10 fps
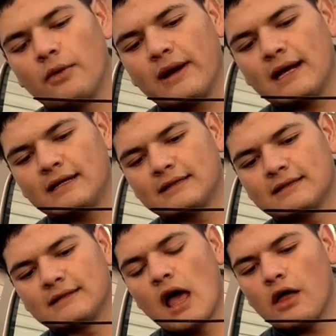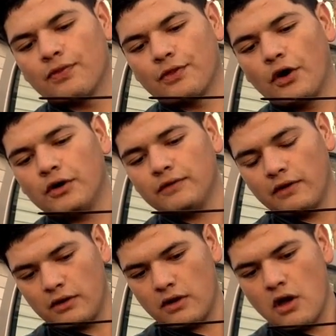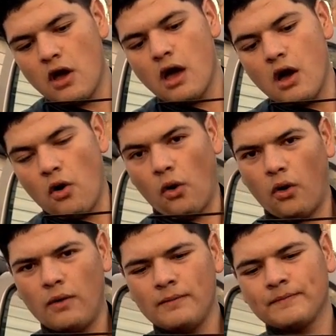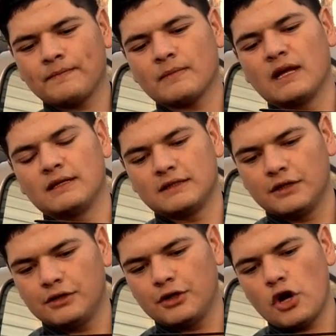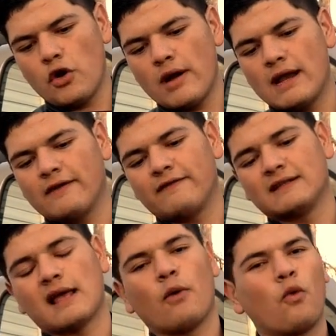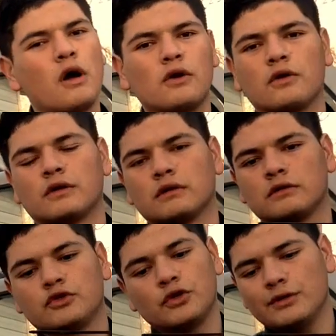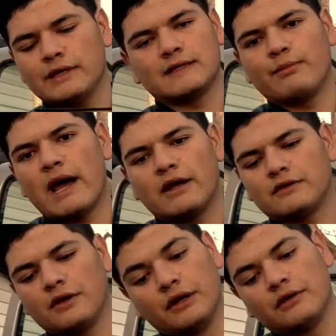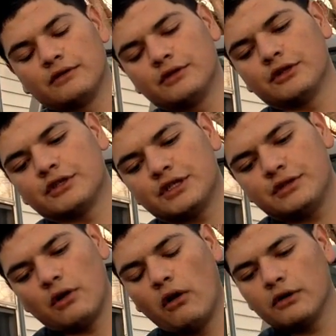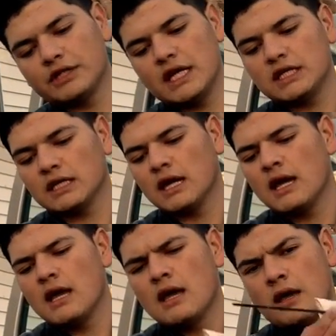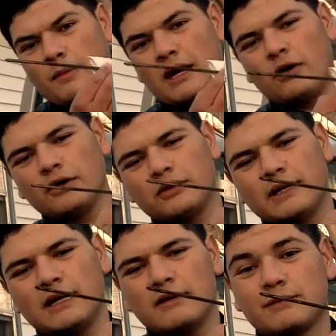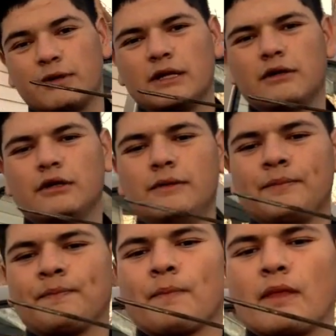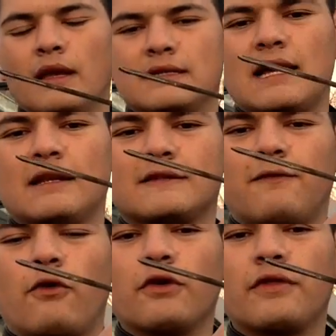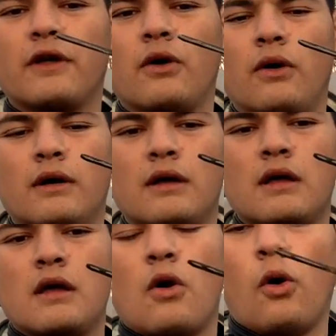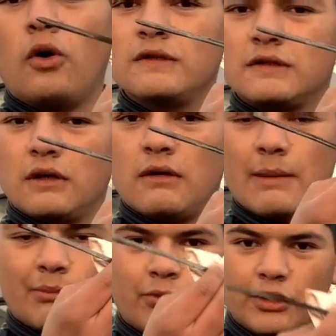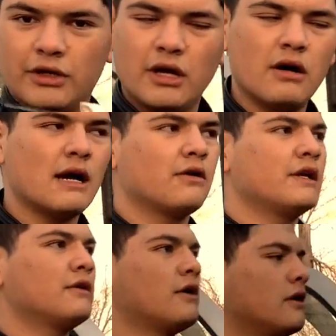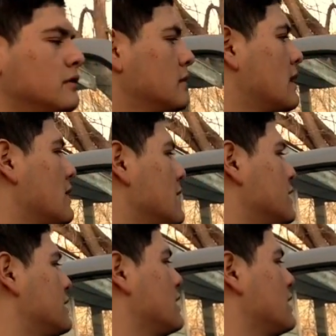the way at its 3rd hole, then it's good to go, and if it's at 1 or 2, it's bad, so you need to do your oil changing. My oil right now is pretty good. It's at its 4th hole, so I'm good to go. I don't need to go and